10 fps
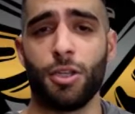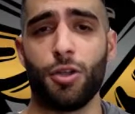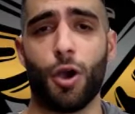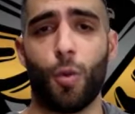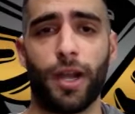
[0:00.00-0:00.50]

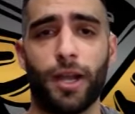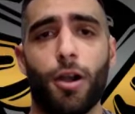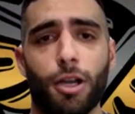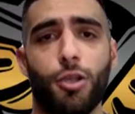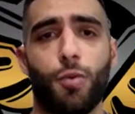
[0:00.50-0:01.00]
You know, where
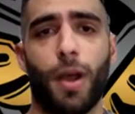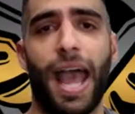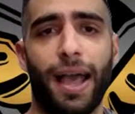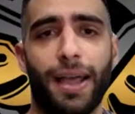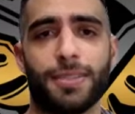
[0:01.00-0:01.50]
are you
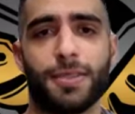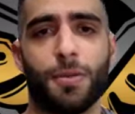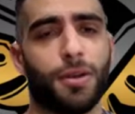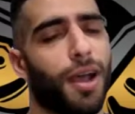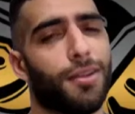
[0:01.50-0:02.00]
at?
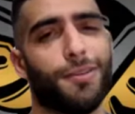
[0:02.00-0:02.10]
We're not